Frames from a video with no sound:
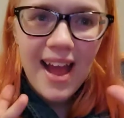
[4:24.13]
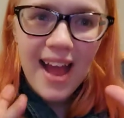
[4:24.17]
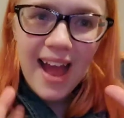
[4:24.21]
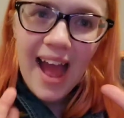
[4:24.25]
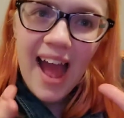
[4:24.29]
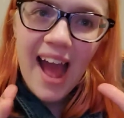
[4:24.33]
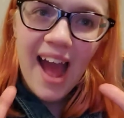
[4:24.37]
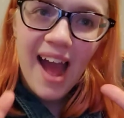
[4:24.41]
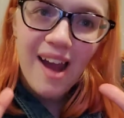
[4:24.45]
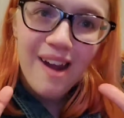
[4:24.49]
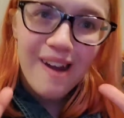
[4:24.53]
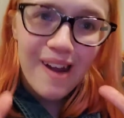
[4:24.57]

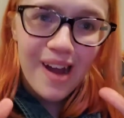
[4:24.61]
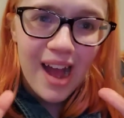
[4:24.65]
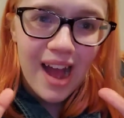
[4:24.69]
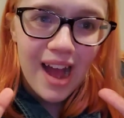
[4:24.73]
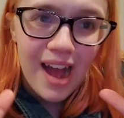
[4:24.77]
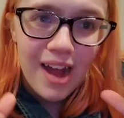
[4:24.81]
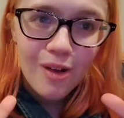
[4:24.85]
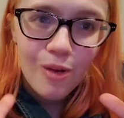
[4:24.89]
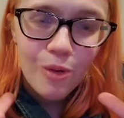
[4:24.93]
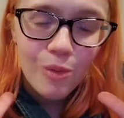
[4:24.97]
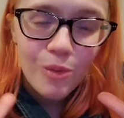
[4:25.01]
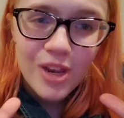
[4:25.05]

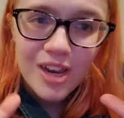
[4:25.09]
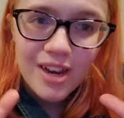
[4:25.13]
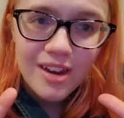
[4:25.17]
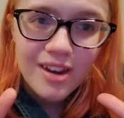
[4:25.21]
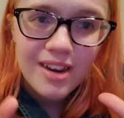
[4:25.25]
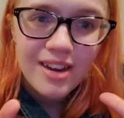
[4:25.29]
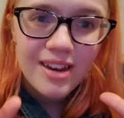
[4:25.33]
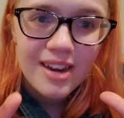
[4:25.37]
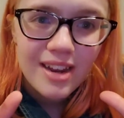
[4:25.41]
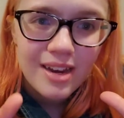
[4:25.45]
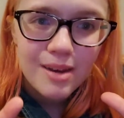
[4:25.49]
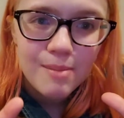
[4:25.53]
how
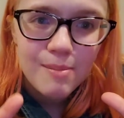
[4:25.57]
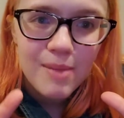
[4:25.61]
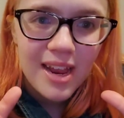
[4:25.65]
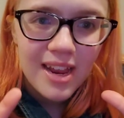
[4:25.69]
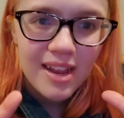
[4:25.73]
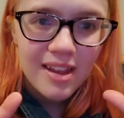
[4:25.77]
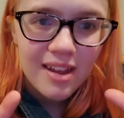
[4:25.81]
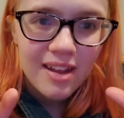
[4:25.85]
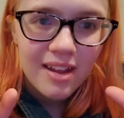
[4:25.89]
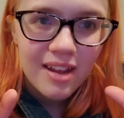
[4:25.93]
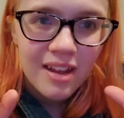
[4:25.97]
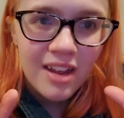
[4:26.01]
we need to
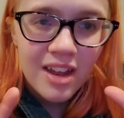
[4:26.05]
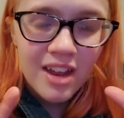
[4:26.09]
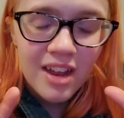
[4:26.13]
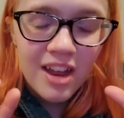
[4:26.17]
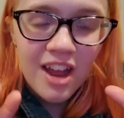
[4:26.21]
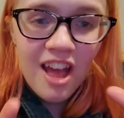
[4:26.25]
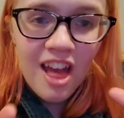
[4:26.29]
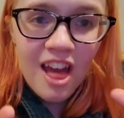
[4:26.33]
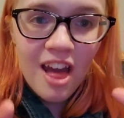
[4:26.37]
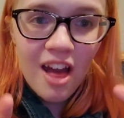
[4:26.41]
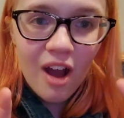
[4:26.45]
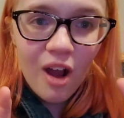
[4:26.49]
make
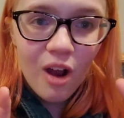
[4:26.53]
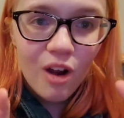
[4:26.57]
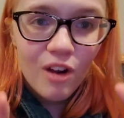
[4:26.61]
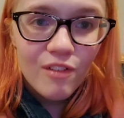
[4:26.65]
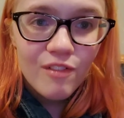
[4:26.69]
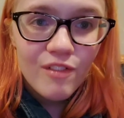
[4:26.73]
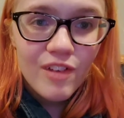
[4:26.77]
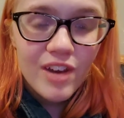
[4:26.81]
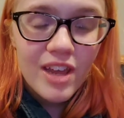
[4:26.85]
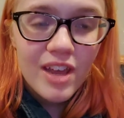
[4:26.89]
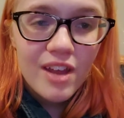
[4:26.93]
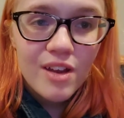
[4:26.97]
our
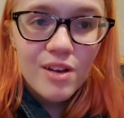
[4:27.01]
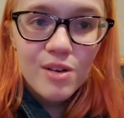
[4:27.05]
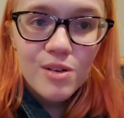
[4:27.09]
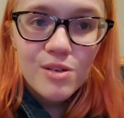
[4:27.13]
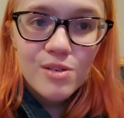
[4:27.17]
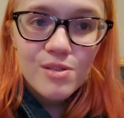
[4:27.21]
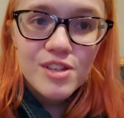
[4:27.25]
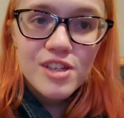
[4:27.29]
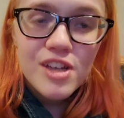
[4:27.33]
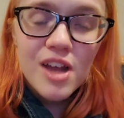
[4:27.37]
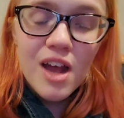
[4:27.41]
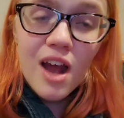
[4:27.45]

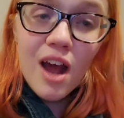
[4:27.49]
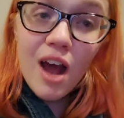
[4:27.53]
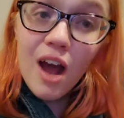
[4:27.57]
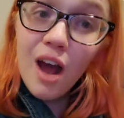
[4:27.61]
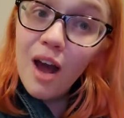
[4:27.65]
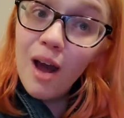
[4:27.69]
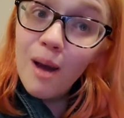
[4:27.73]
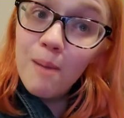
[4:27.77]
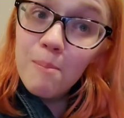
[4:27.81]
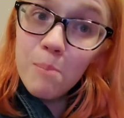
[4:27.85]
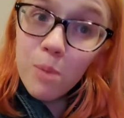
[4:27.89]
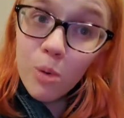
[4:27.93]
videos
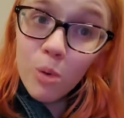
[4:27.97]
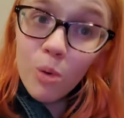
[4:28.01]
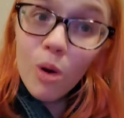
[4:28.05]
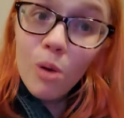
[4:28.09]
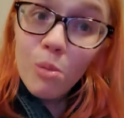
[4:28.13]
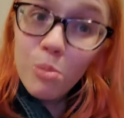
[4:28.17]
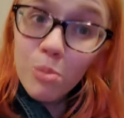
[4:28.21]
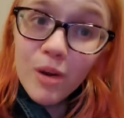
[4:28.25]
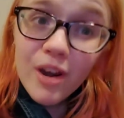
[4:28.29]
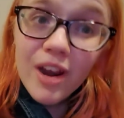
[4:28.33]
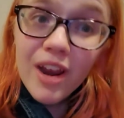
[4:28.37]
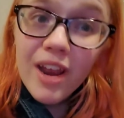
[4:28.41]

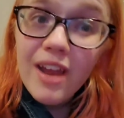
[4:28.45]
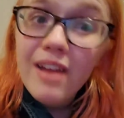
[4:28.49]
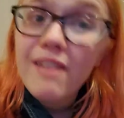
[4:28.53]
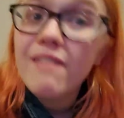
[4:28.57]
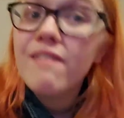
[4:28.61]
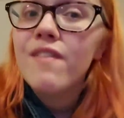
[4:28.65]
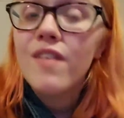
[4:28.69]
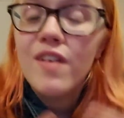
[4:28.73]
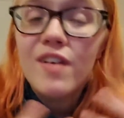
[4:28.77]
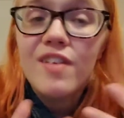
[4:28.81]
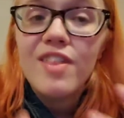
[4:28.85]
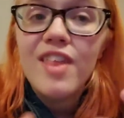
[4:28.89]

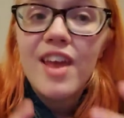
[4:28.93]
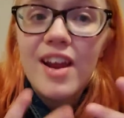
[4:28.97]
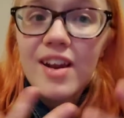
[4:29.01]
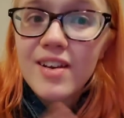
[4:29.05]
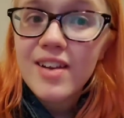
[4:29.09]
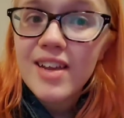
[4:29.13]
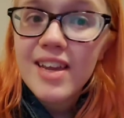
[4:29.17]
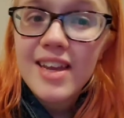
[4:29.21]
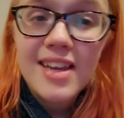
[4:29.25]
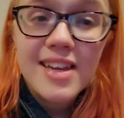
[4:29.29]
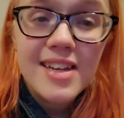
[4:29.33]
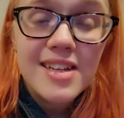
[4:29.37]
appropriate for their
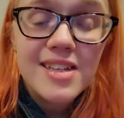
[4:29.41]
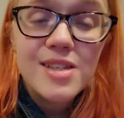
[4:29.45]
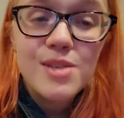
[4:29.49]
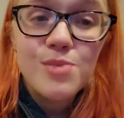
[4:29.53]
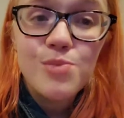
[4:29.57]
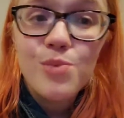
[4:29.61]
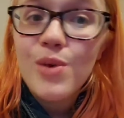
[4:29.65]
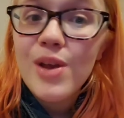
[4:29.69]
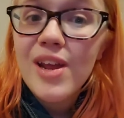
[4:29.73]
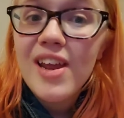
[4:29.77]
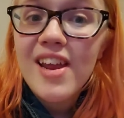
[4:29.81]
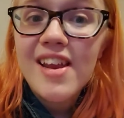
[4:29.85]
kids
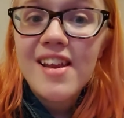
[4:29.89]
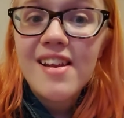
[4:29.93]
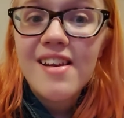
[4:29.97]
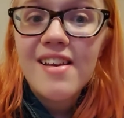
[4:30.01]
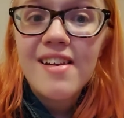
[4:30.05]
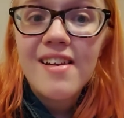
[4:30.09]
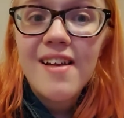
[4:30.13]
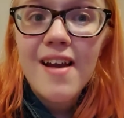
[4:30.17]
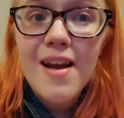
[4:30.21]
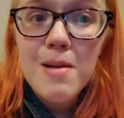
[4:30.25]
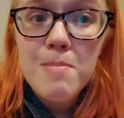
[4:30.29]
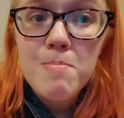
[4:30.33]

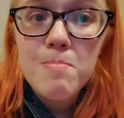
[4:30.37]
when